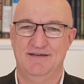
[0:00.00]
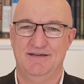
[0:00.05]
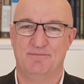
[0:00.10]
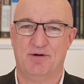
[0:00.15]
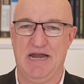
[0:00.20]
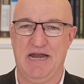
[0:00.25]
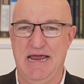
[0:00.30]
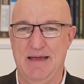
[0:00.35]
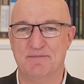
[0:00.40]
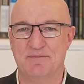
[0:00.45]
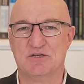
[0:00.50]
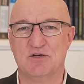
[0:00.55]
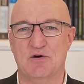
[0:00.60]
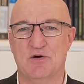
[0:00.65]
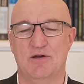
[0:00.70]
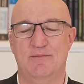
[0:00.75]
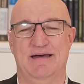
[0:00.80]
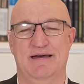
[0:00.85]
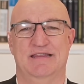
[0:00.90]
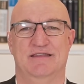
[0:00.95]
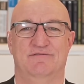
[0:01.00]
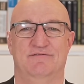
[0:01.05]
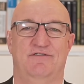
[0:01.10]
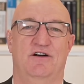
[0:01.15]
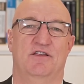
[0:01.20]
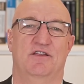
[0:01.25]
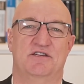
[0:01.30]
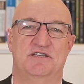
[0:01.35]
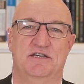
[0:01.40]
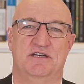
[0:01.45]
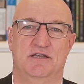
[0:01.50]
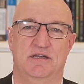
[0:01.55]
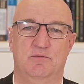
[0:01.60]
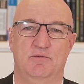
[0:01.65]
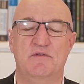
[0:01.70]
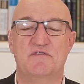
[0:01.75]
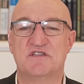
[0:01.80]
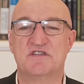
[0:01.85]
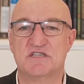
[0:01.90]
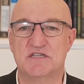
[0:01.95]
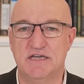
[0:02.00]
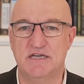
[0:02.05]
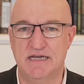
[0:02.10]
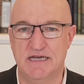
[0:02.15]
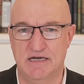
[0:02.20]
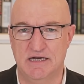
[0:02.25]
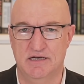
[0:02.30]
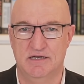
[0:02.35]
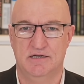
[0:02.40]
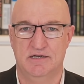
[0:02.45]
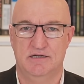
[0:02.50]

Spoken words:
But I am talking about the volatility we've seen